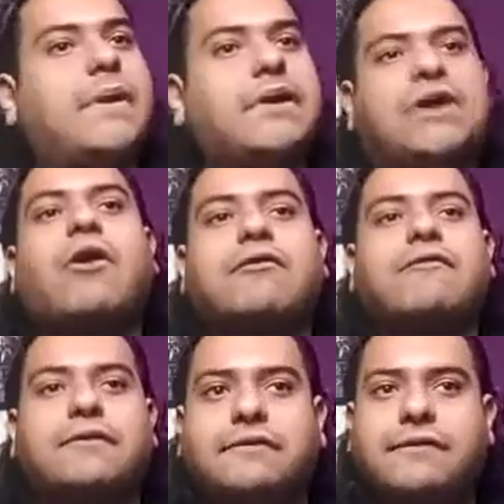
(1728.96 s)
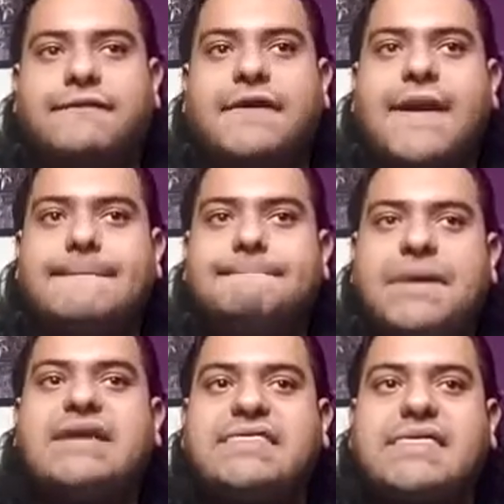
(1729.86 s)
carnival, fucking
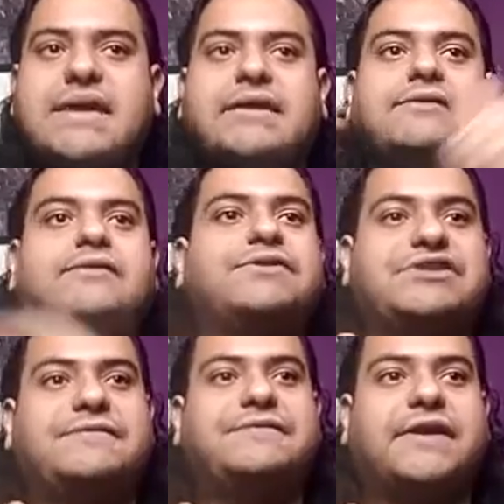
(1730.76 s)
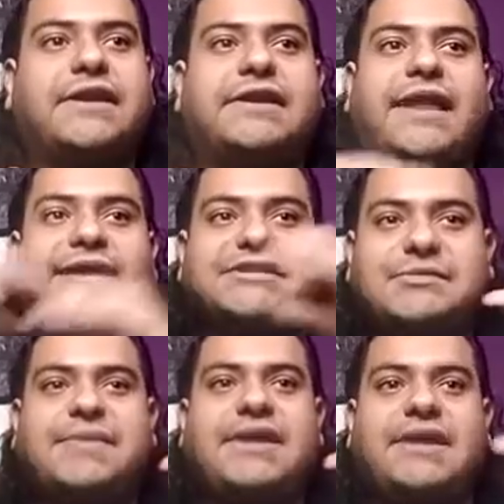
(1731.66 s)
big things. We should fucking like, it
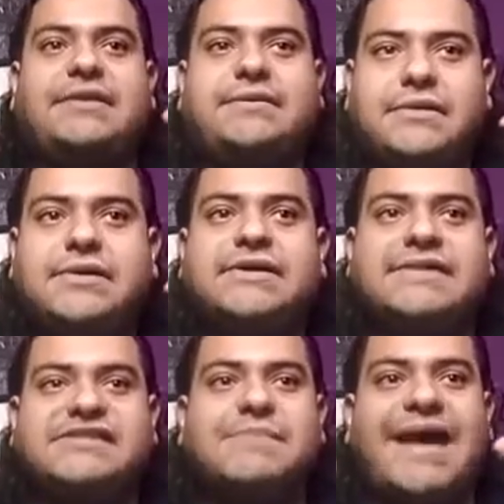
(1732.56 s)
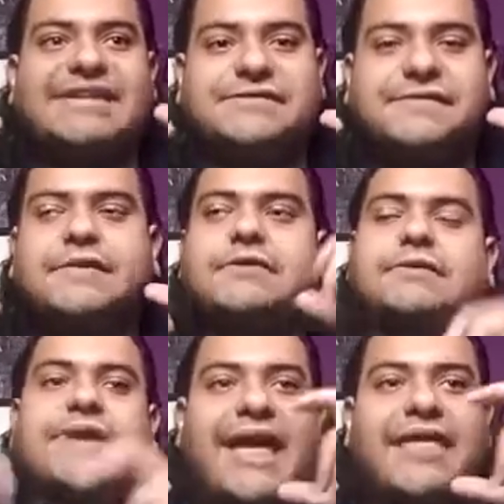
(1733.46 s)
should be this massive
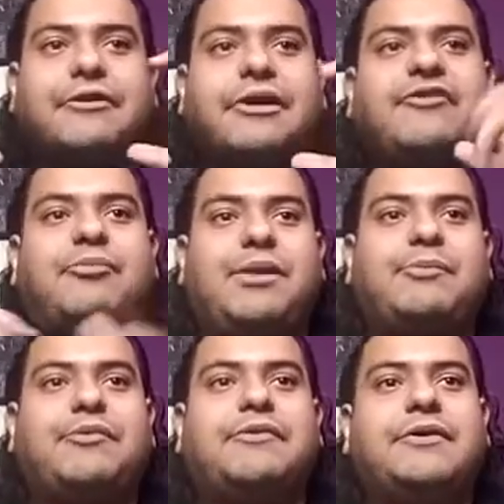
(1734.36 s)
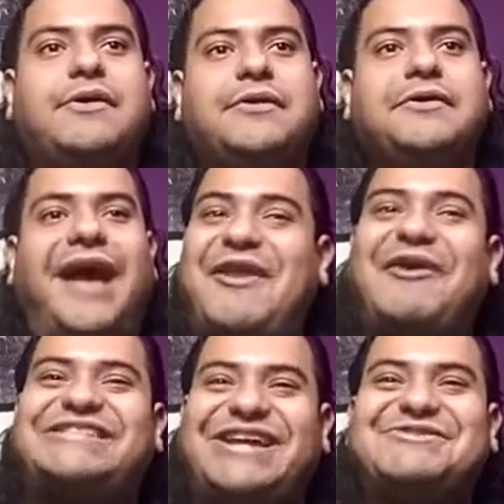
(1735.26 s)
little gathering of people. I know
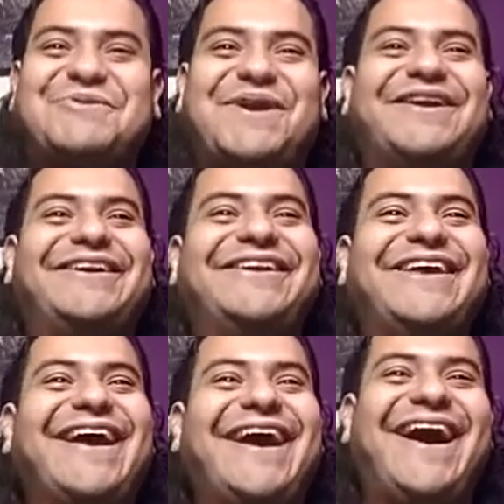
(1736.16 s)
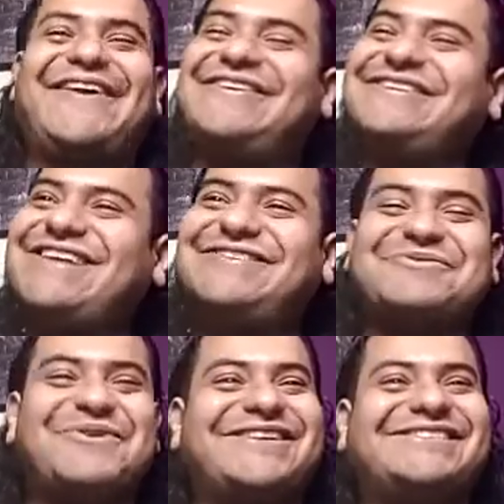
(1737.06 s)
it sounds weird.
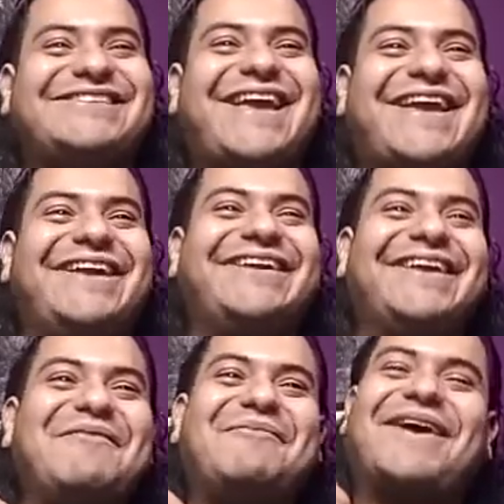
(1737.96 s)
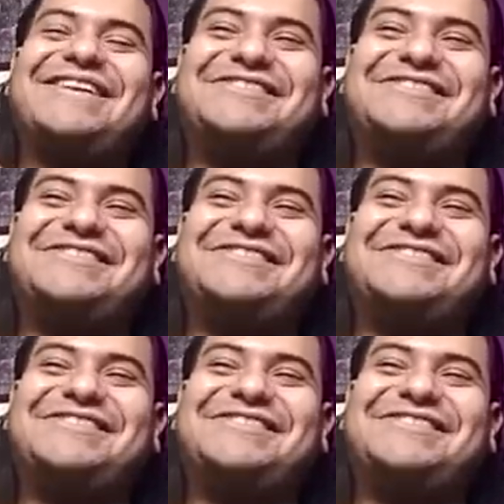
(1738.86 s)
To say, but